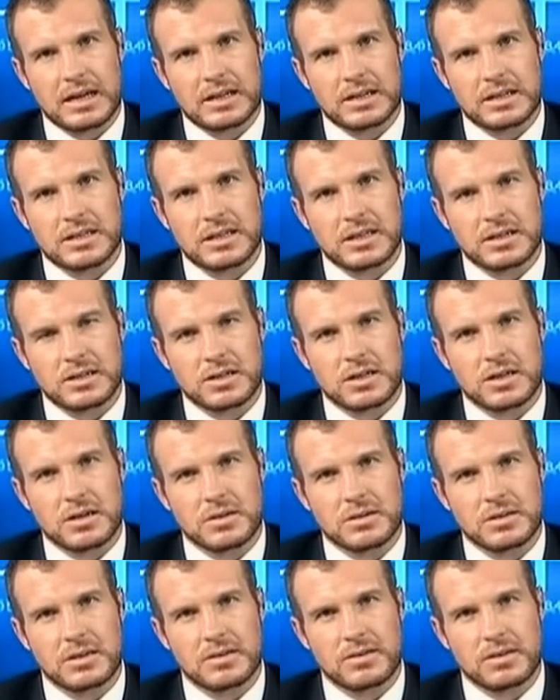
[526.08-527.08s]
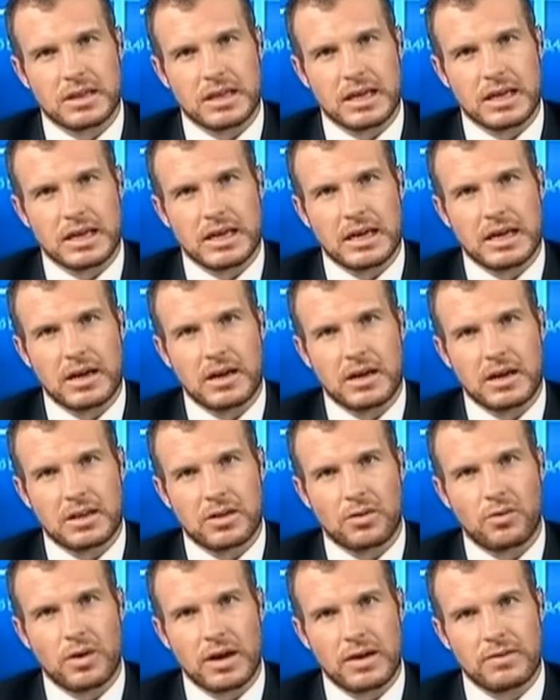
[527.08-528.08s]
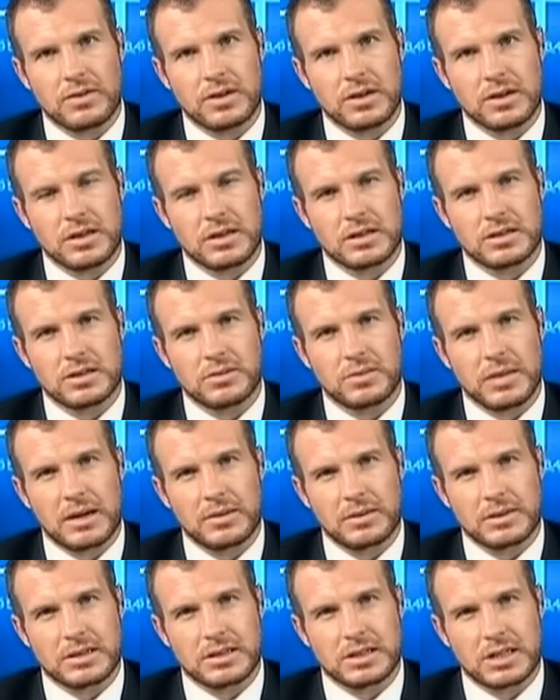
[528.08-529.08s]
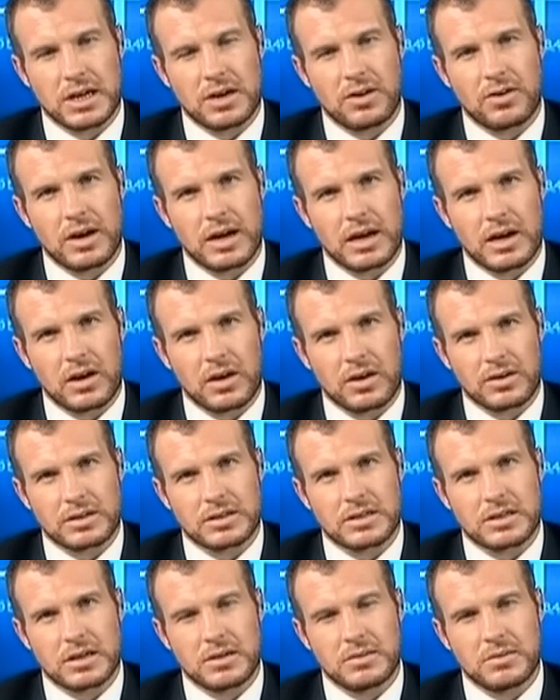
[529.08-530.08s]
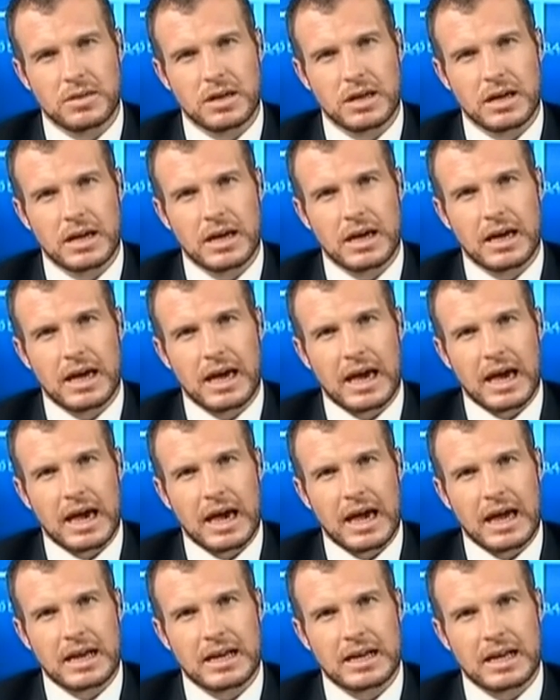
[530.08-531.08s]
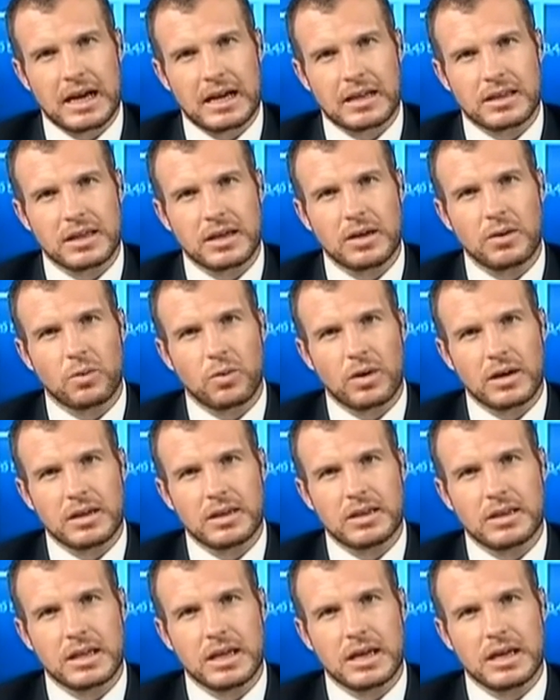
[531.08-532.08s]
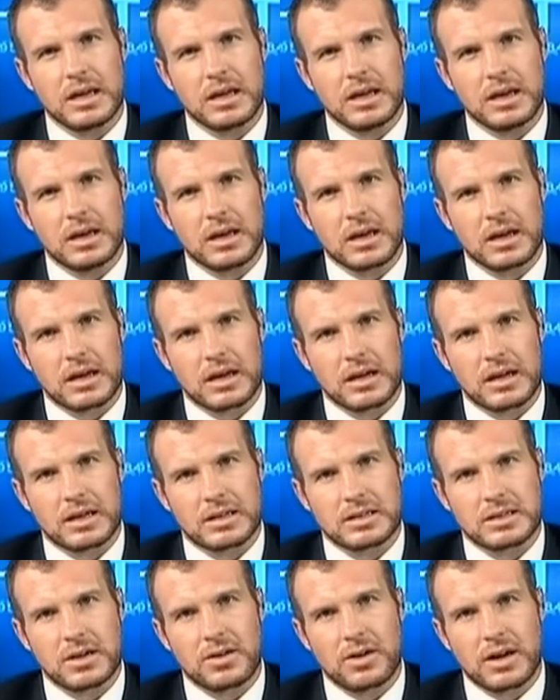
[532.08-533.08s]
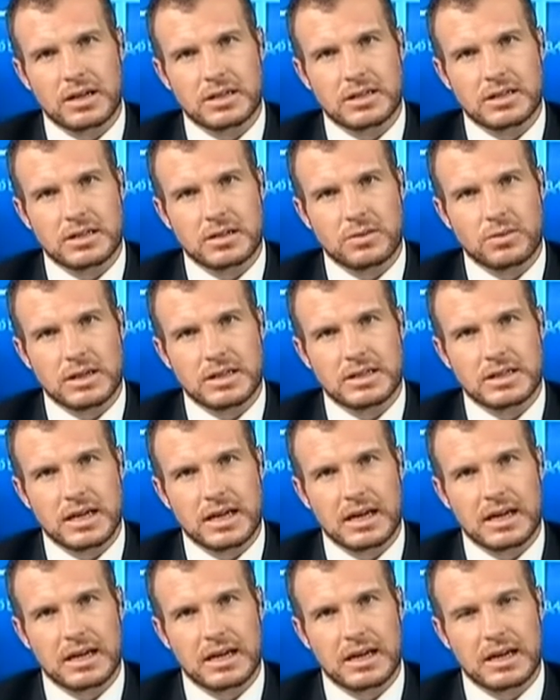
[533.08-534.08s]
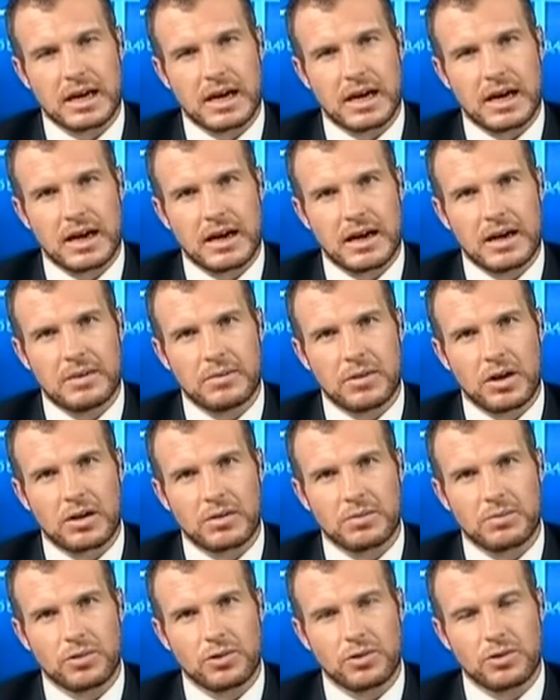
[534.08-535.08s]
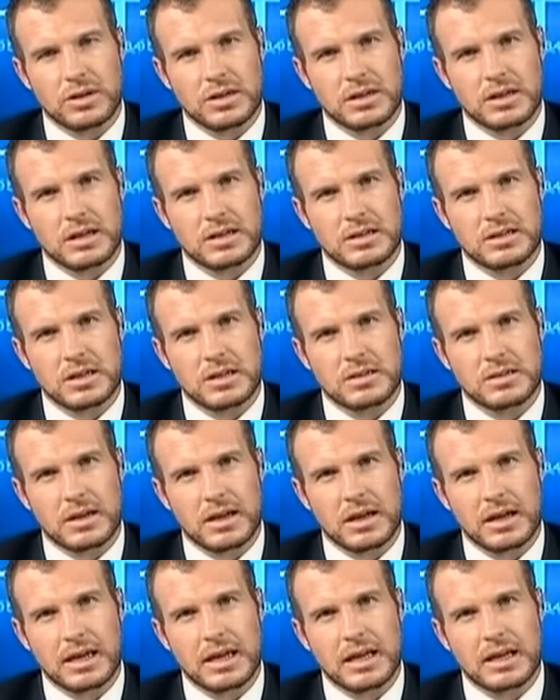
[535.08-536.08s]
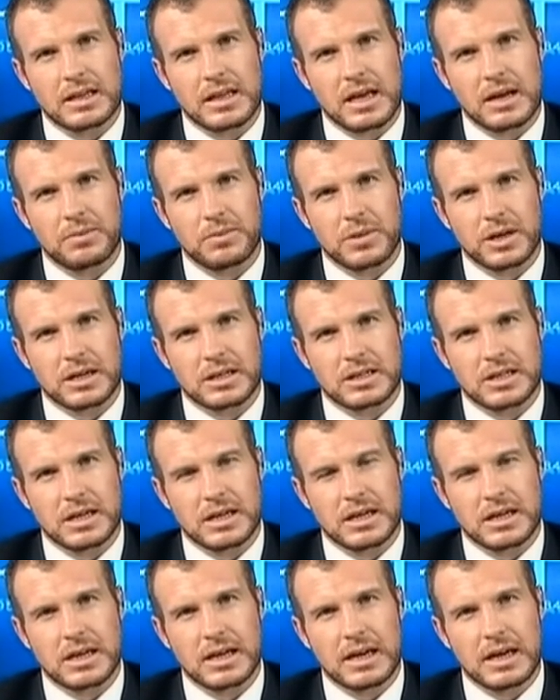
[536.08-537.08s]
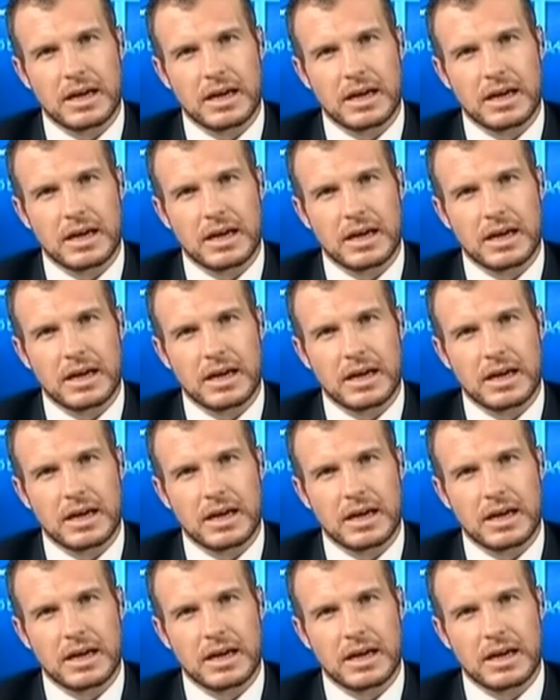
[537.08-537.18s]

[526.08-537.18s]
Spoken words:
just in terms of the revenue that you'll be able to generate long term. And I think one of the considerations that we take on board in terms of looking at that picture